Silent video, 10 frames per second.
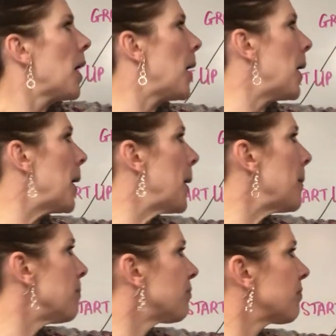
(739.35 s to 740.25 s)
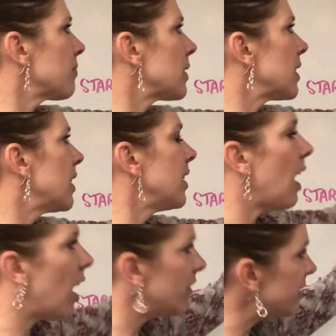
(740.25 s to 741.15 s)

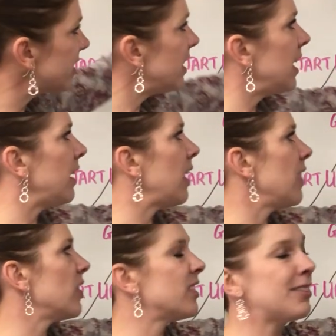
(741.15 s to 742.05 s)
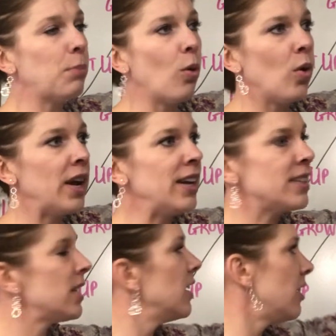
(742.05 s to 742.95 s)
Obviously, in this
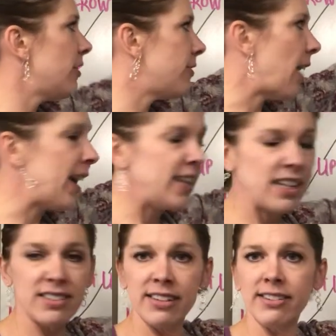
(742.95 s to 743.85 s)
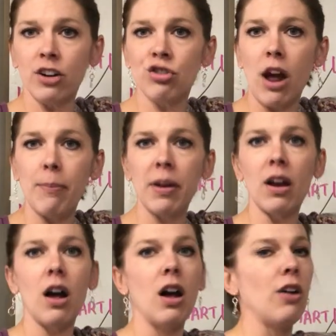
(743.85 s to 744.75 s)
point, finances are dropping
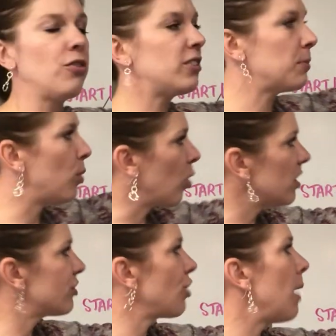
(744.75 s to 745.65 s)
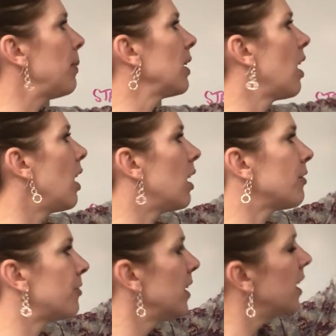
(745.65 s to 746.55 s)
off, support's dropping
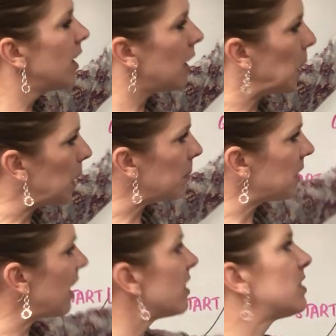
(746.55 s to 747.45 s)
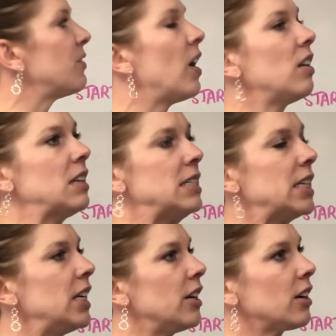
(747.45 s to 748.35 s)
off, less
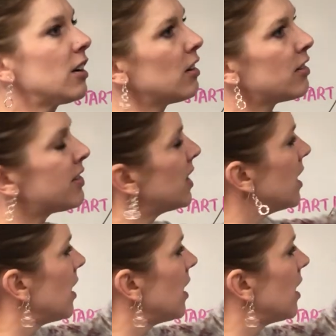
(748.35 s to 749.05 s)
volunteers,